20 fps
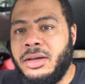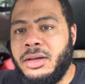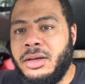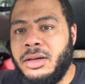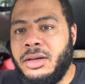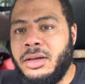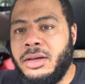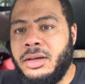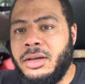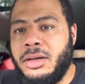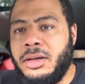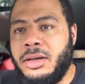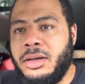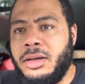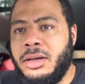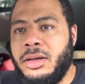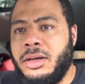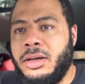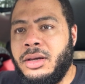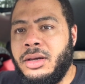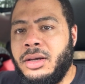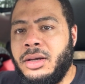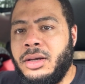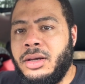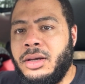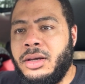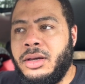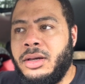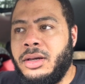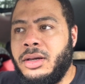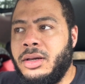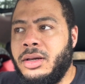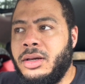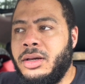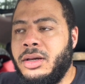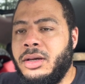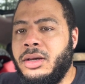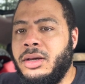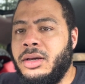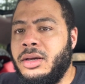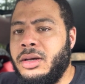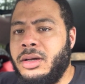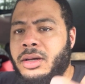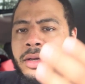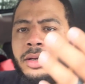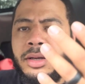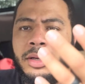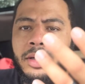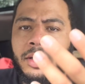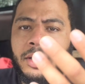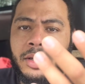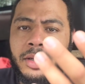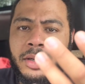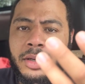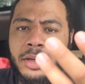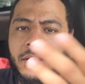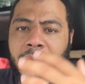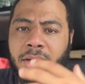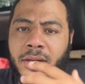No one is speaking in this clip.